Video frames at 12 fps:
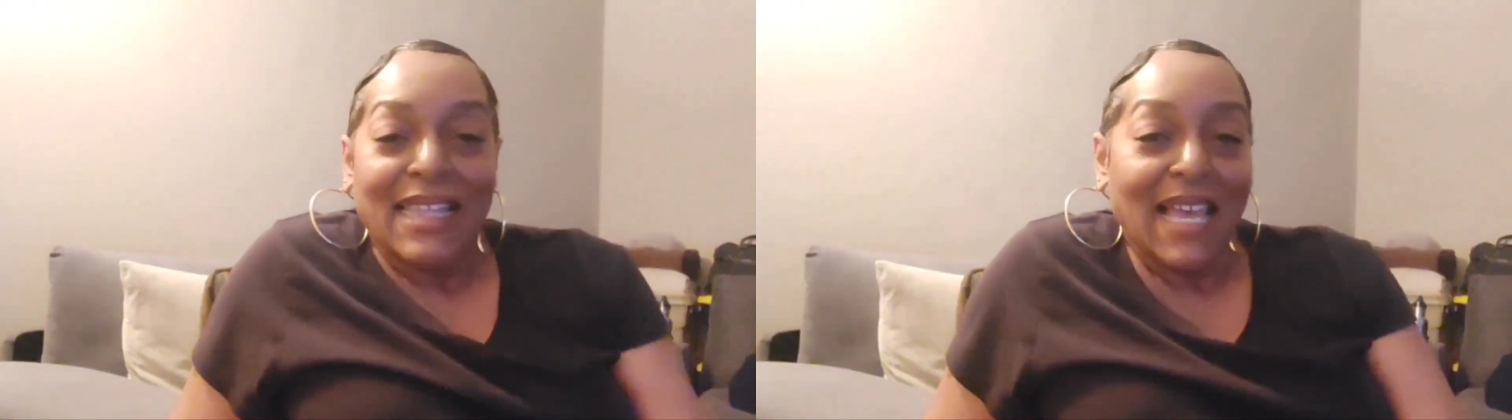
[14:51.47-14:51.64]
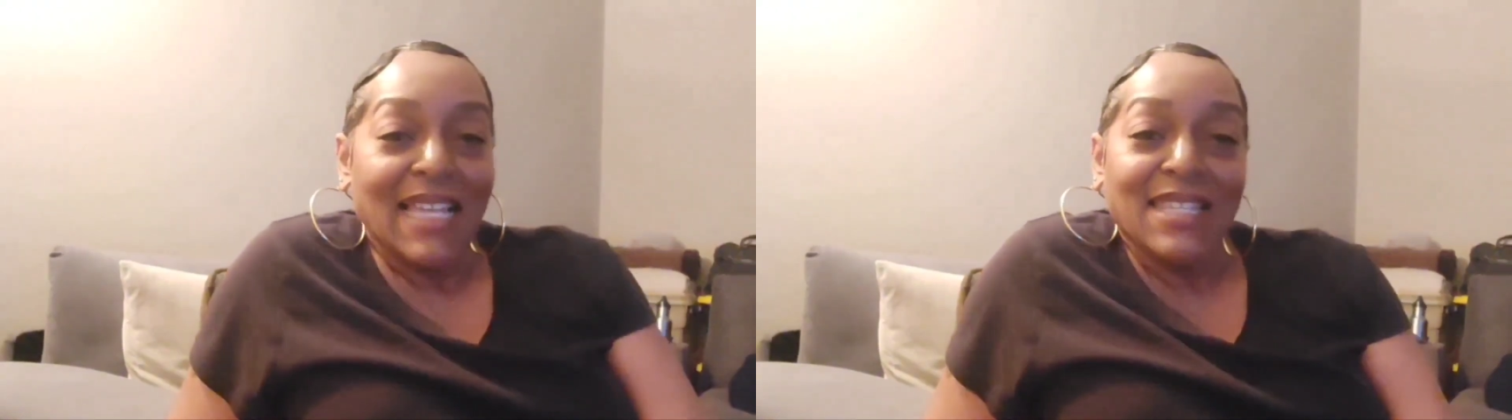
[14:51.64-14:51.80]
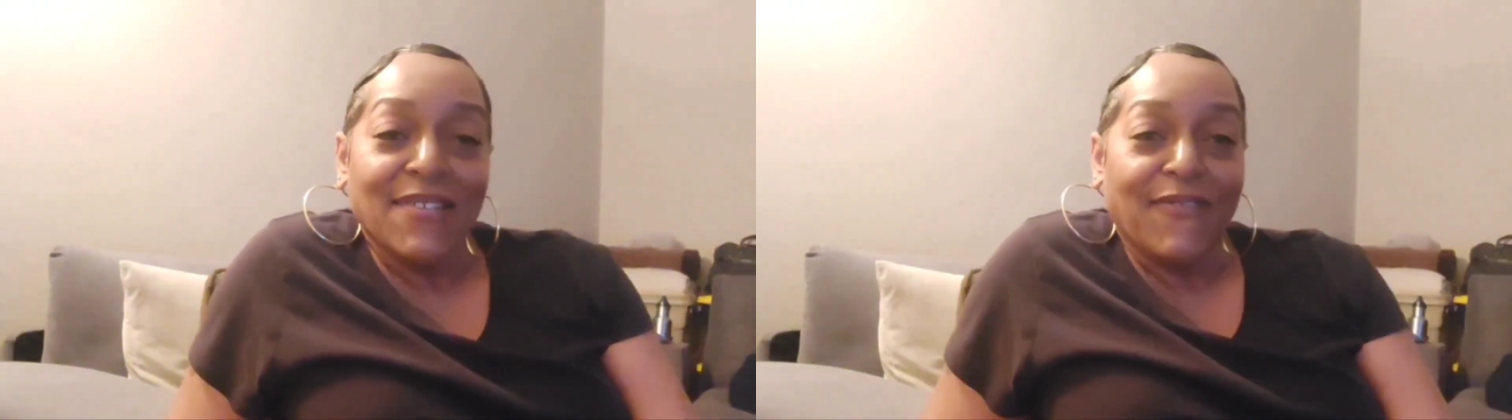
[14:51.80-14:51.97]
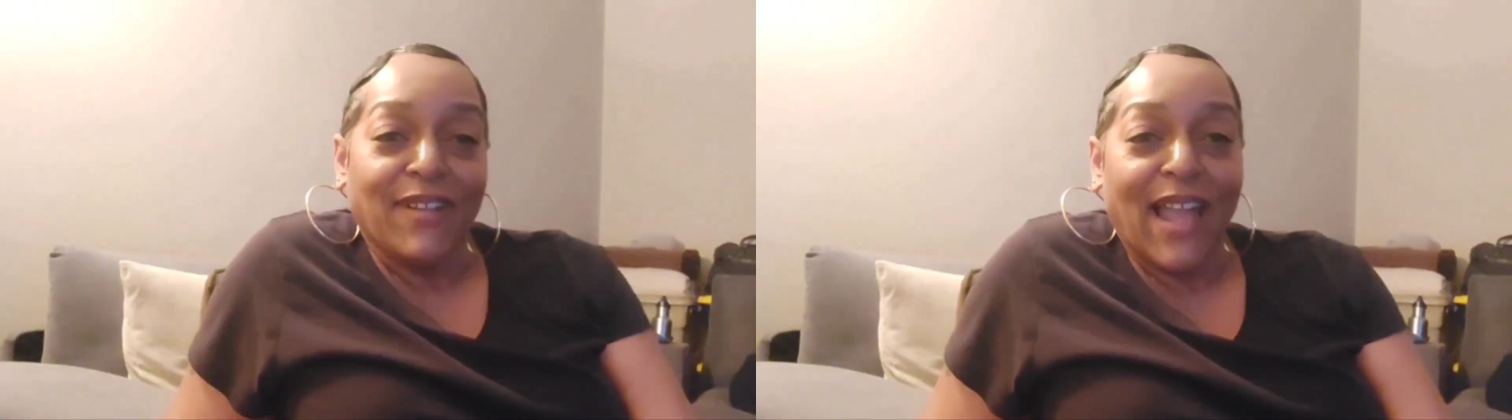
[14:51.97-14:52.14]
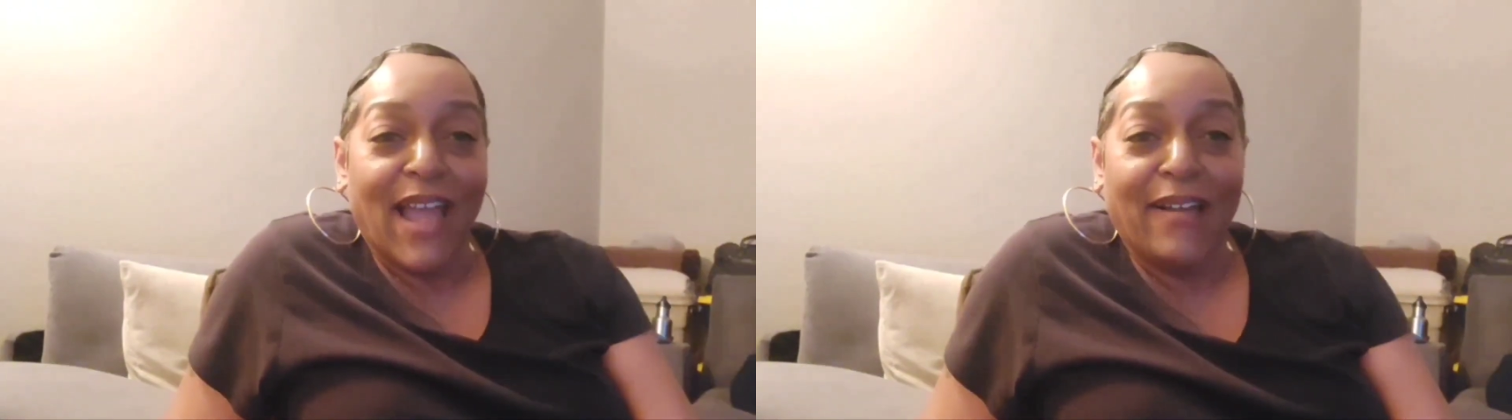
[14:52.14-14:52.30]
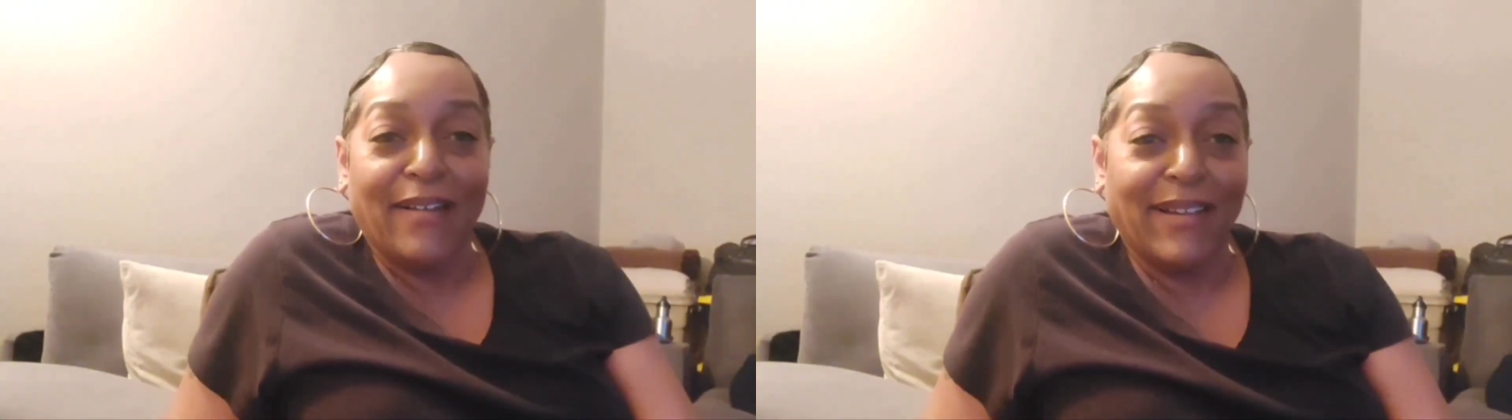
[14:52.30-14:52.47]
That's it for
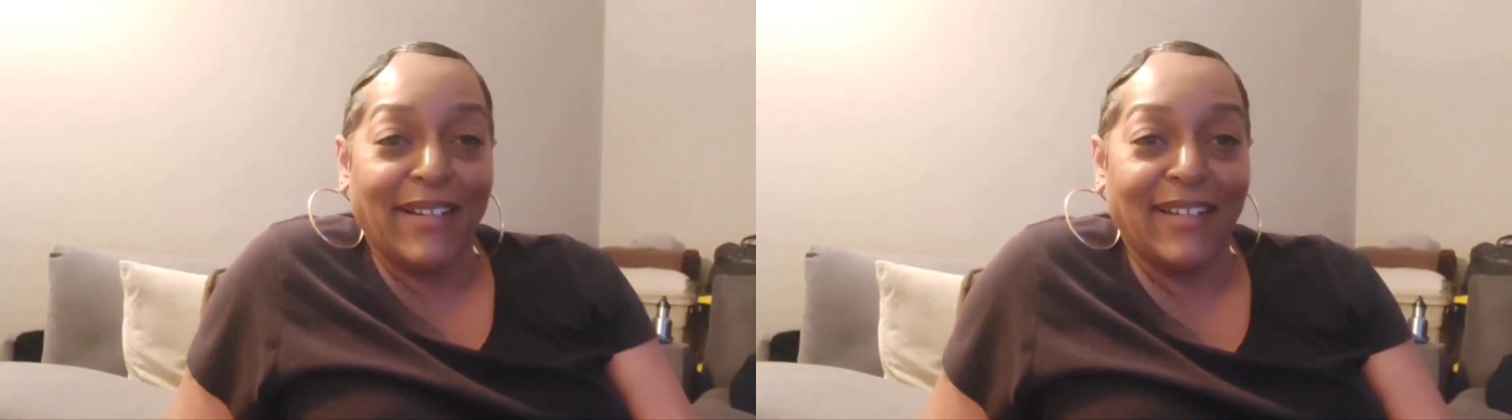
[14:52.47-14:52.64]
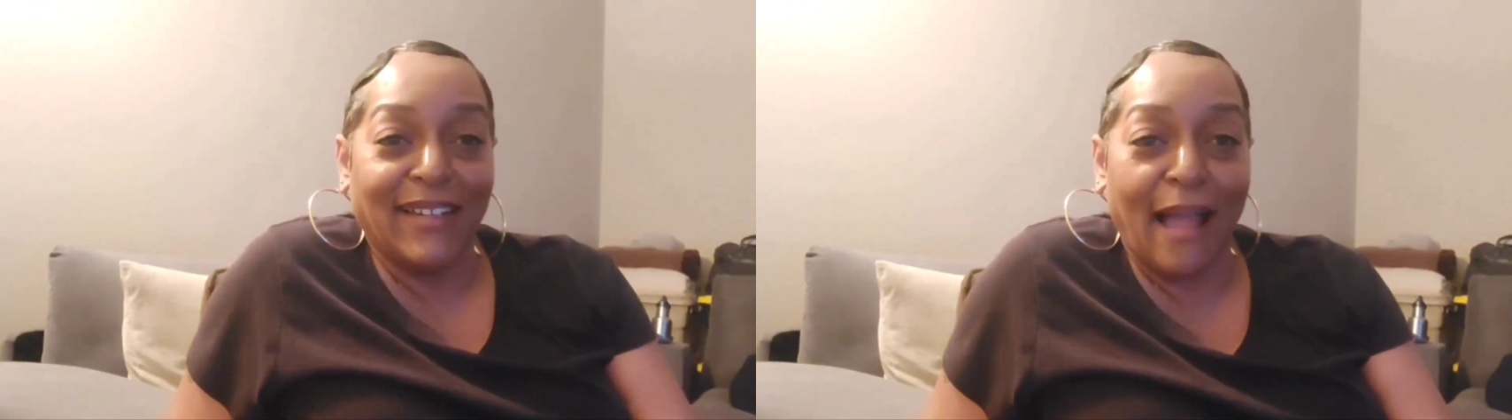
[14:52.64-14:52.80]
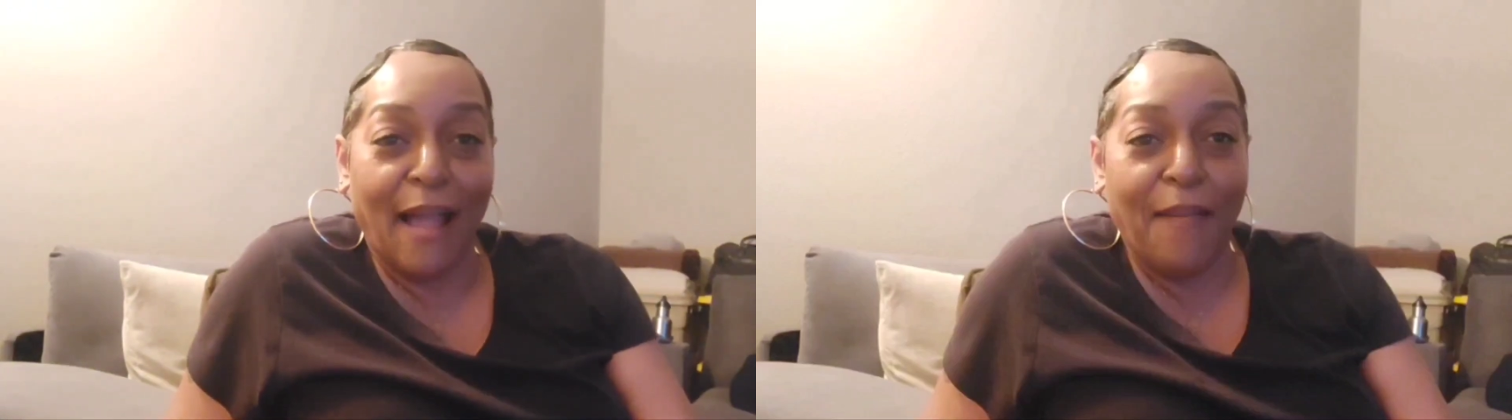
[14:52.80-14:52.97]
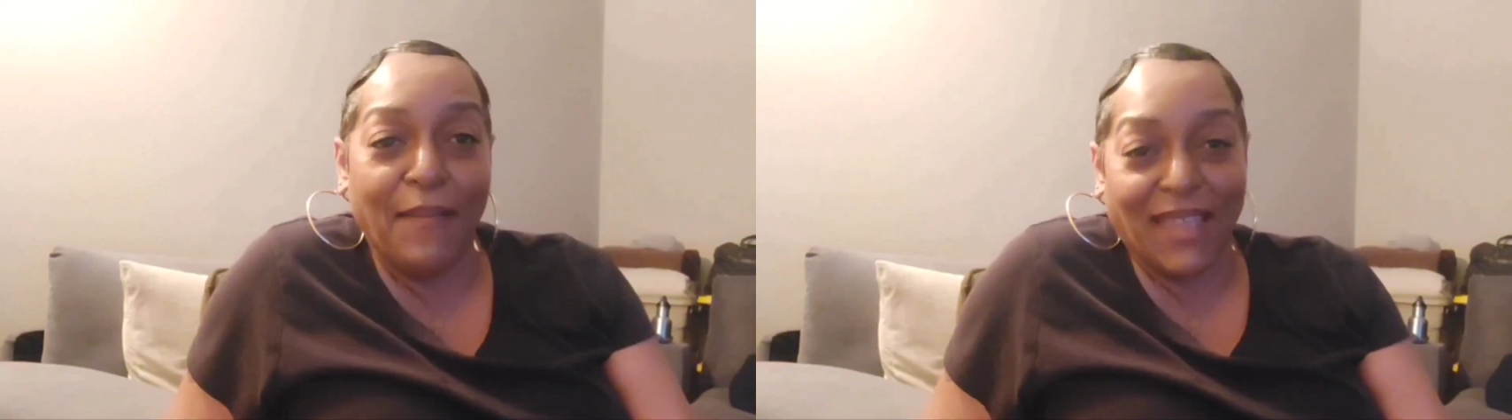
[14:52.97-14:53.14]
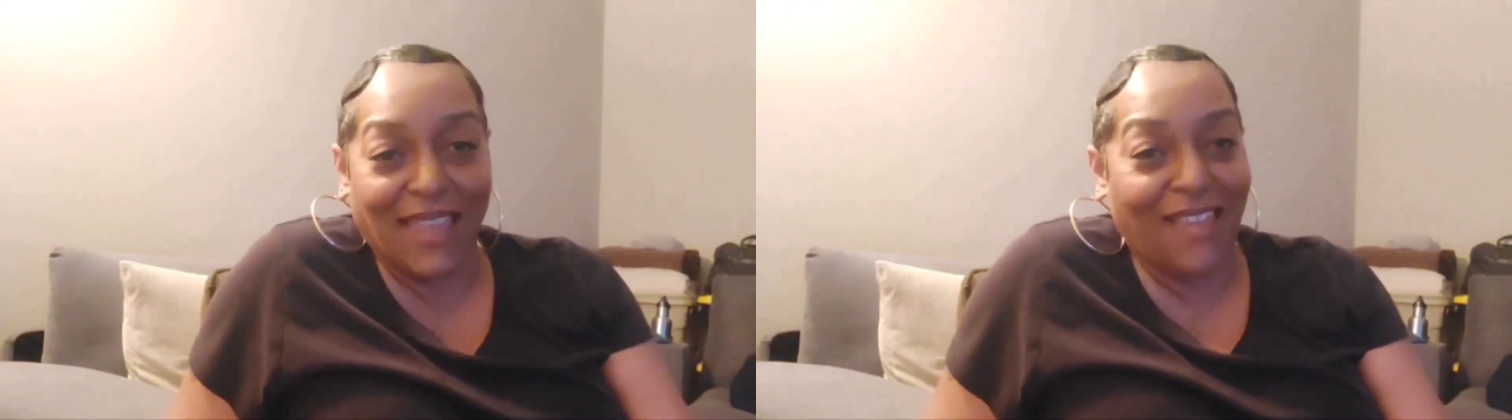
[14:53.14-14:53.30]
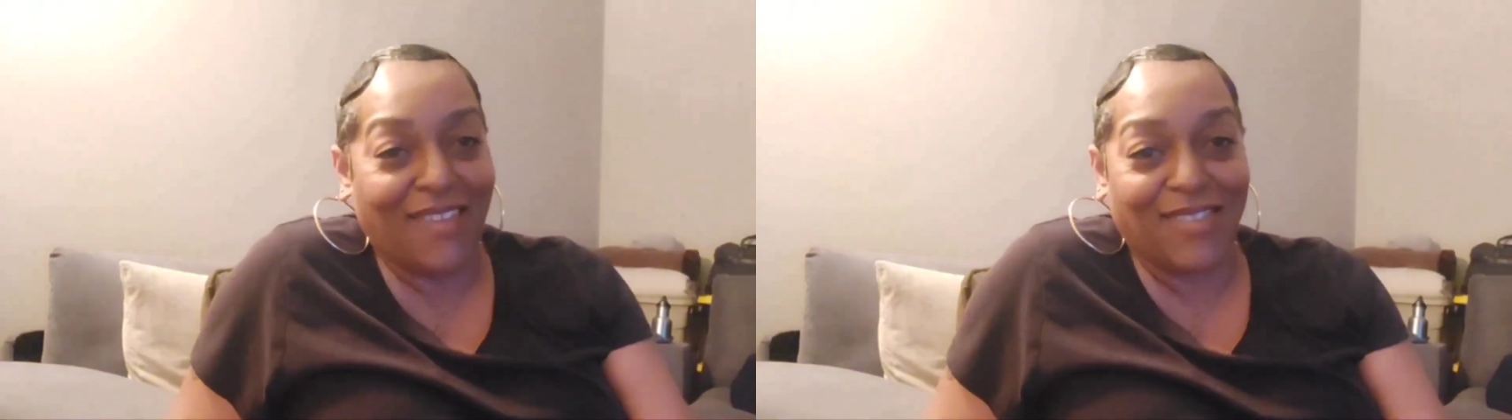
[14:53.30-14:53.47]
now. I'm gonna
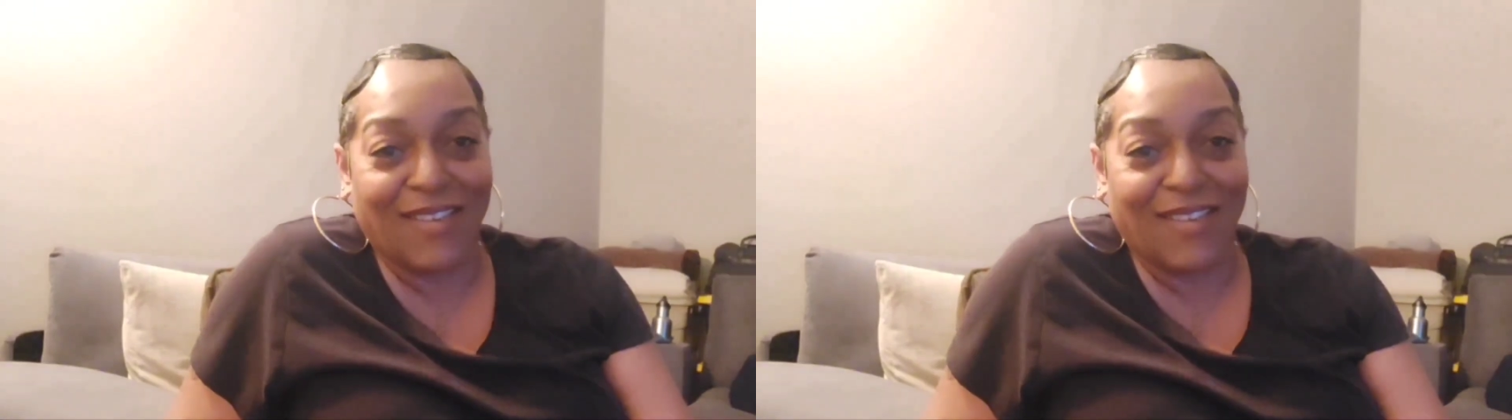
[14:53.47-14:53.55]
catch